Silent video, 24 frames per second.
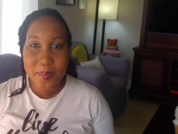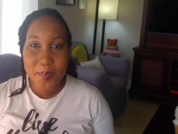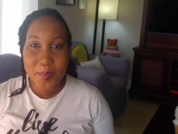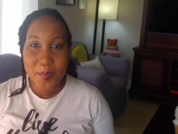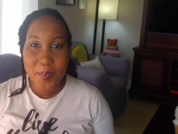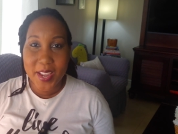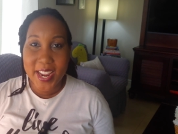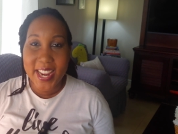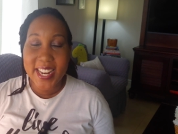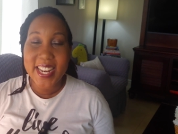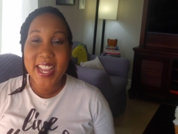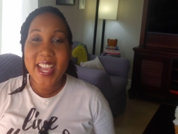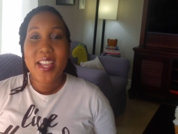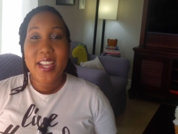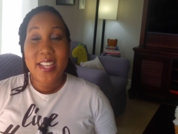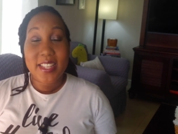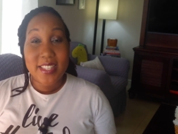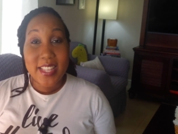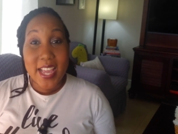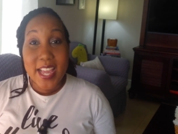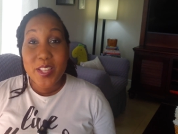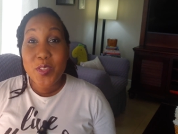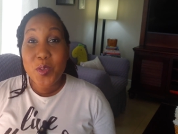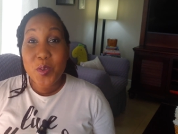right? And
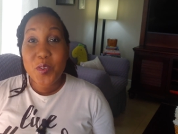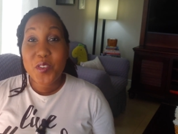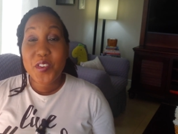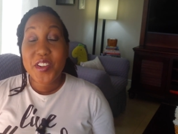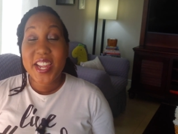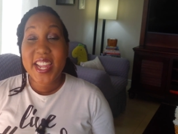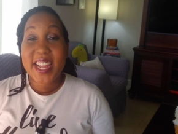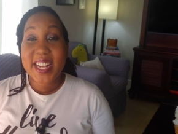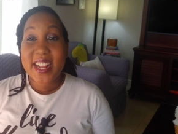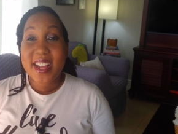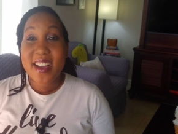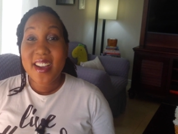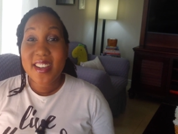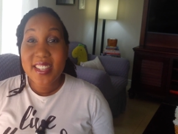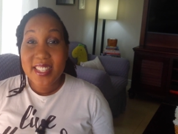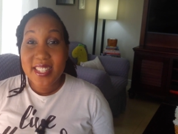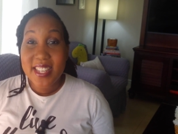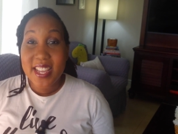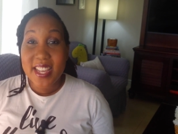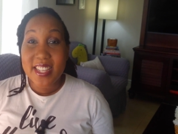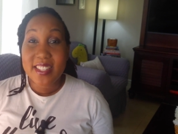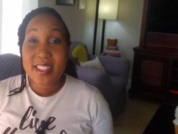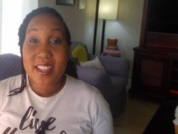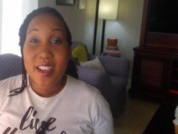then you create
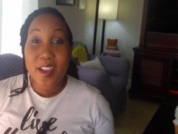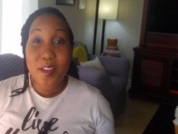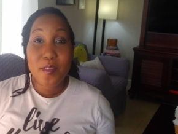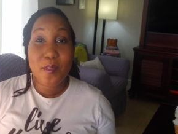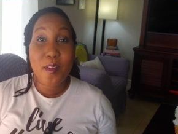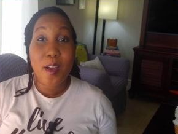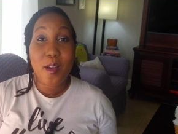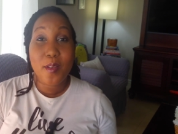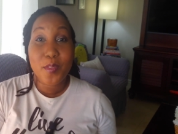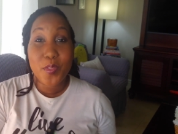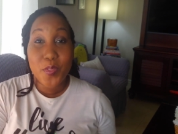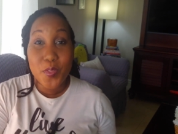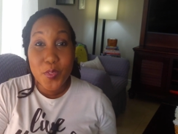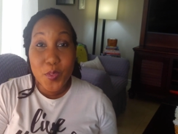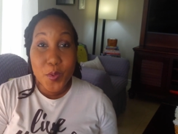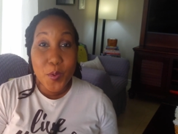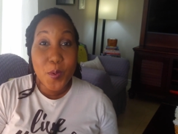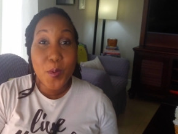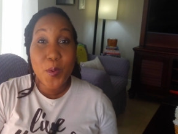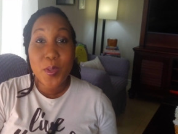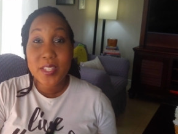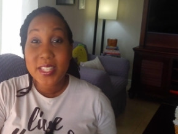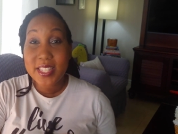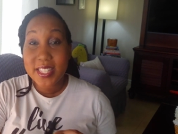content around
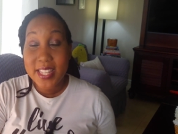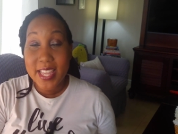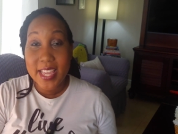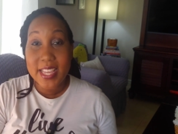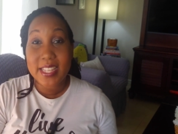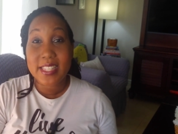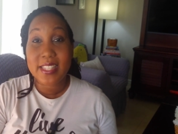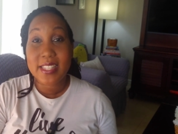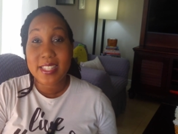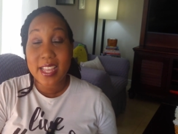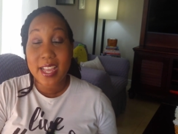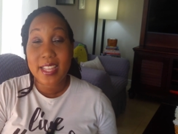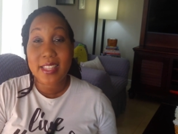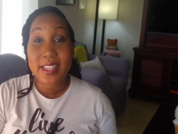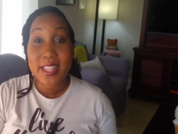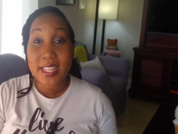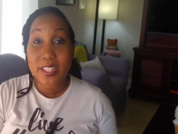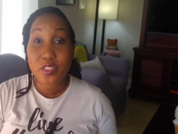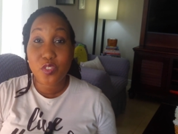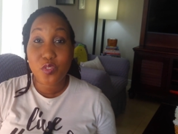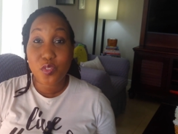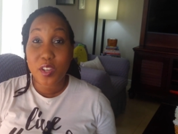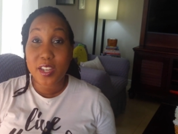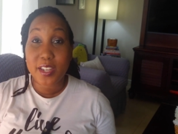those things that they
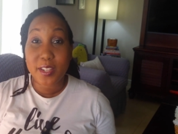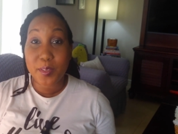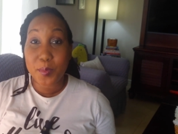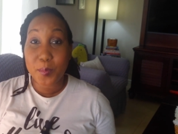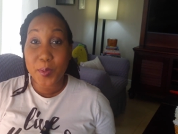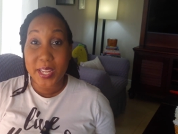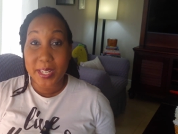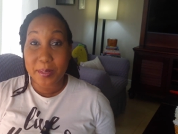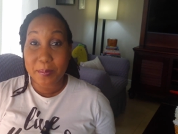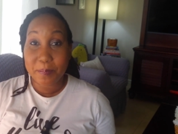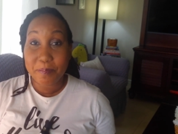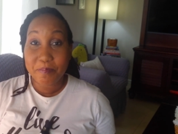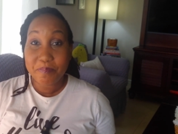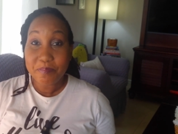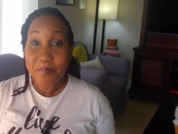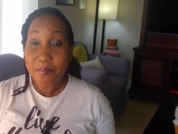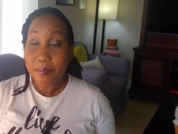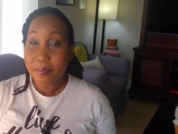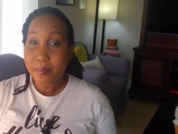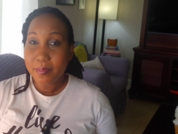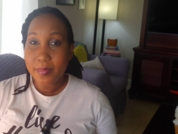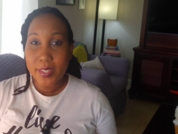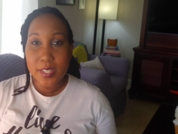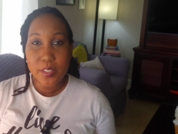struggle with.
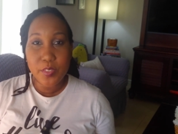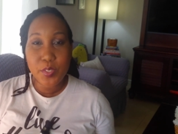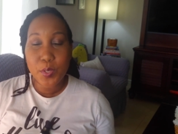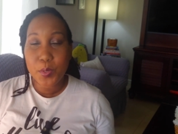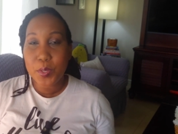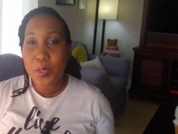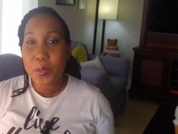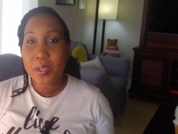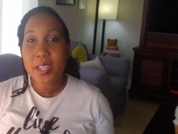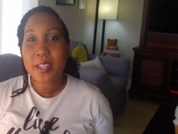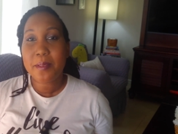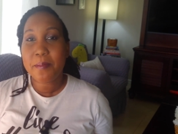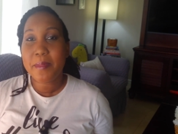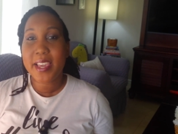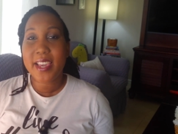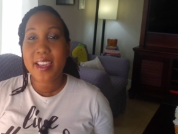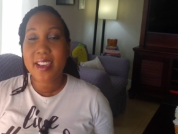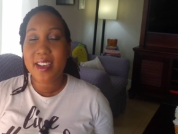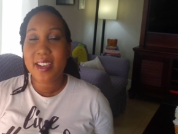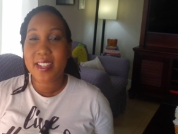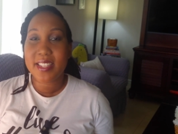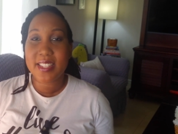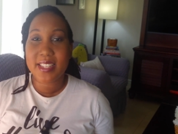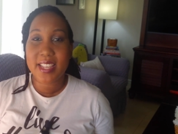So you can make
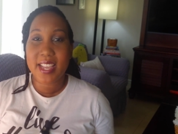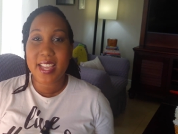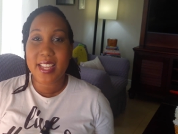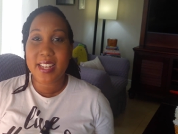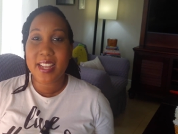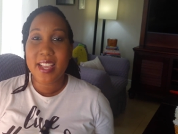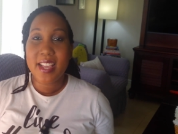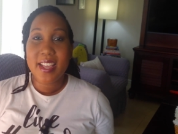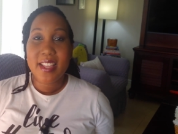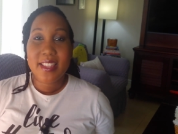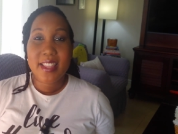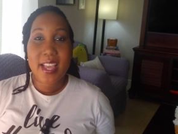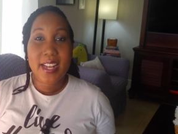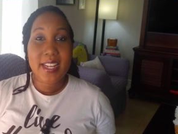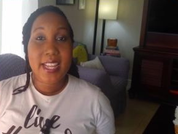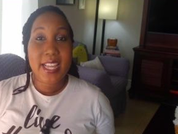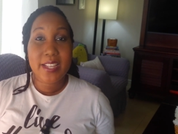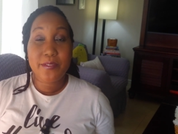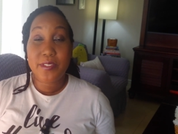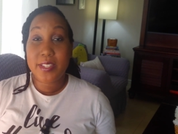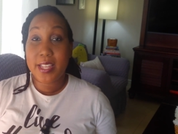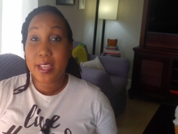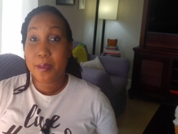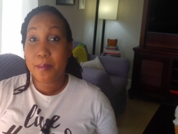content that
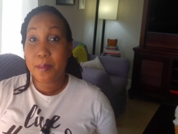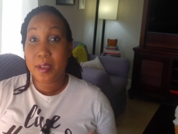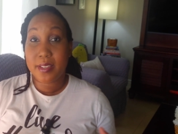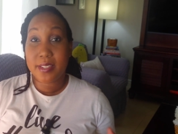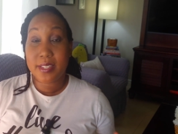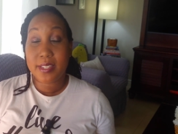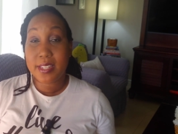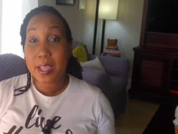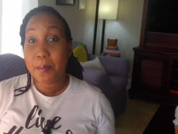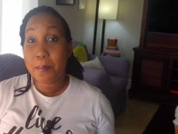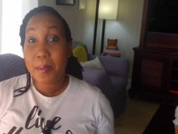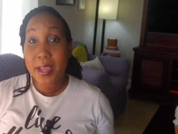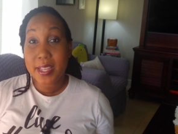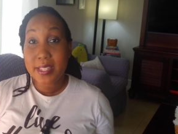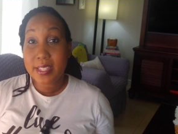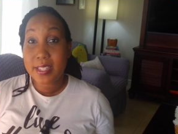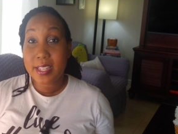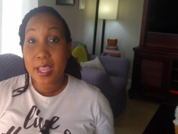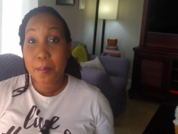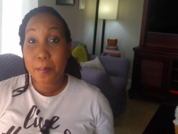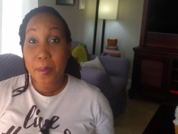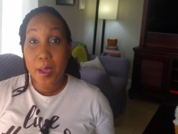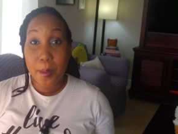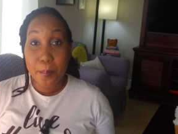gives them a
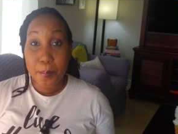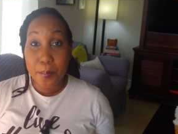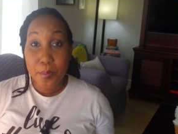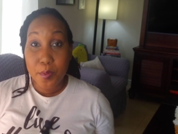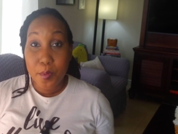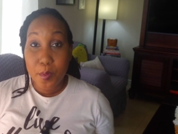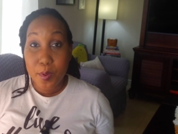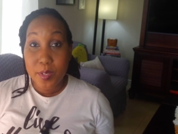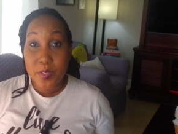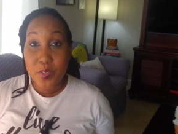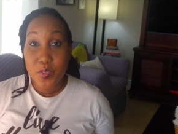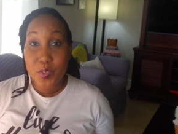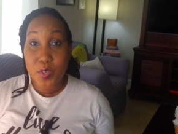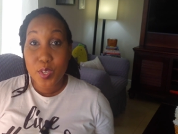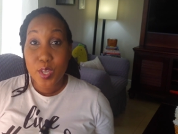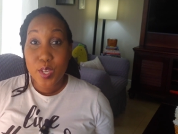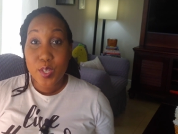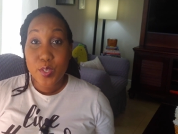step-by-step approach